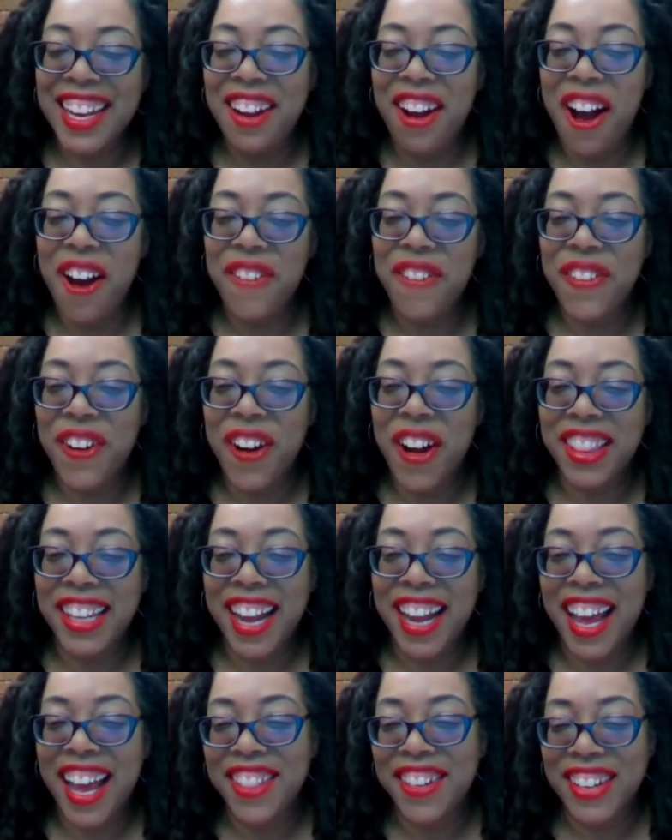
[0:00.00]
you over on
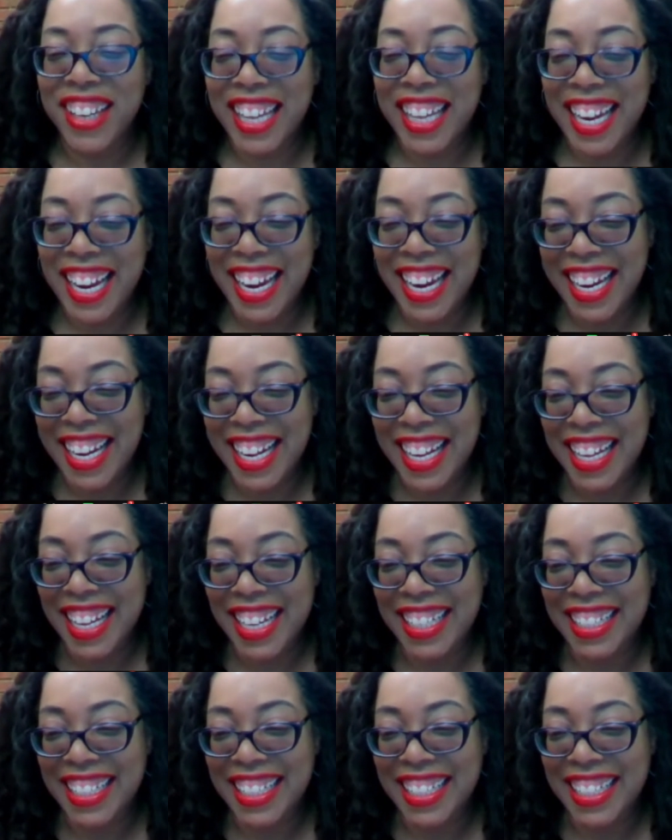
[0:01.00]
the other link.